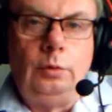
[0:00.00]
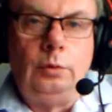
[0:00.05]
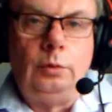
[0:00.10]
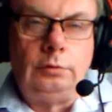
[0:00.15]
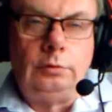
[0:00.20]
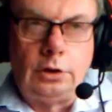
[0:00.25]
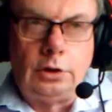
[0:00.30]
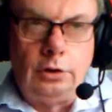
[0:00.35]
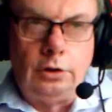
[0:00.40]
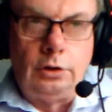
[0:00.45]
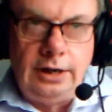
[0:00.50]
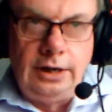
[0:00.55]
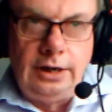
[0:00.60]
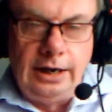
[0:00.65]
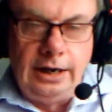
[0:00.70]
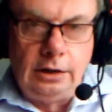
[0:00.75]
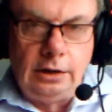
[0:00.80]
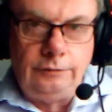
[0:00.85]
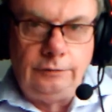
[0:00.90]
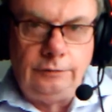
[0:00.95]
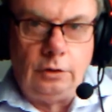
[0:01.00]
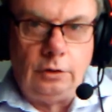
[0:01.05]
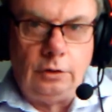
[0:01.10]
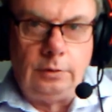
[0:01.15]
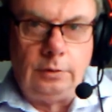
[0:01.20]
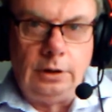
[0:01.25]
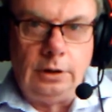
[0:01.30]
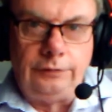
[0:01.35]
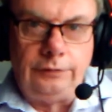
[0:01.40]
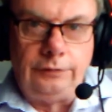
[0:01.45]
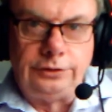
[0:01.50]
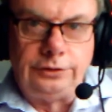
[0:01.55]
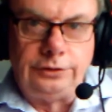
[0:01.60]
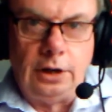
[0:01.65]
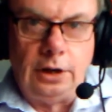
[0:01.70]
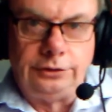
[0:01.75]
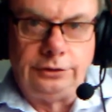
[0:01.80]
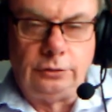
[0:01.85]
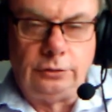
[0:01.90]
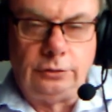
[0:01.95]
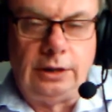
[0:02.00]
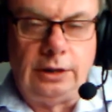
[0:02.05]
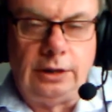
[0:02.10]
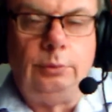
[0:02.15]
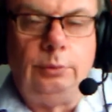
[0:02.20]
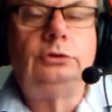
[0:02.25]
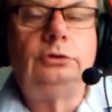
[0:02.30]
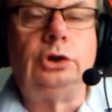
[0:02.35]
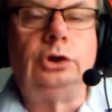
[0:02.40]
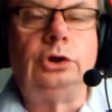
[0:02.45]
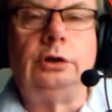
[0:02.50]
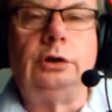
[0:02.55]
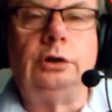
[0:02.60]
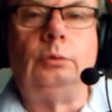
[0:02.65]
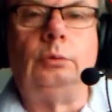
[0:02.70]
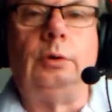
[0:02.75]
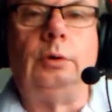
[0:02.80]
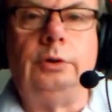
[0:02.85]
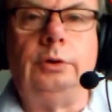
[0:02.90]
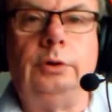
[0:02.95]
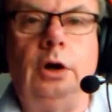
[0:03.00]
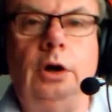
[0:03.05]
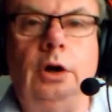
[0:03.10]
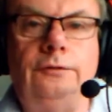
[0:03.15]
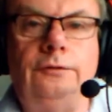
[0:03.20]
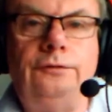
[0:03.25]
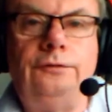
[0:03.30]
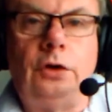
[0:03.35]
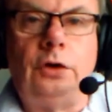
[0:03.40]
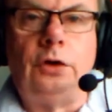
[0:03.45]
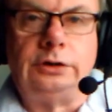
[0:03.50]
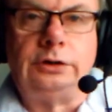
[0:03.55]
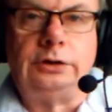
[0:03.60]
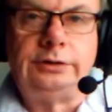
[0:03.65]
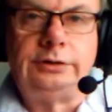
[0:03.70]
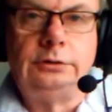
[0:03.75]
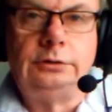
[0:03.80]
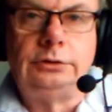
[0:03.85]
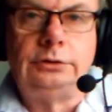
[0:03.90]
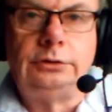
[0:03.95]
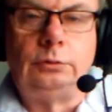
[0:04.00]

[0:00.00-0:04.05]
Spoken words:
We return a negative number if it's not. So that would trigger what we call a false.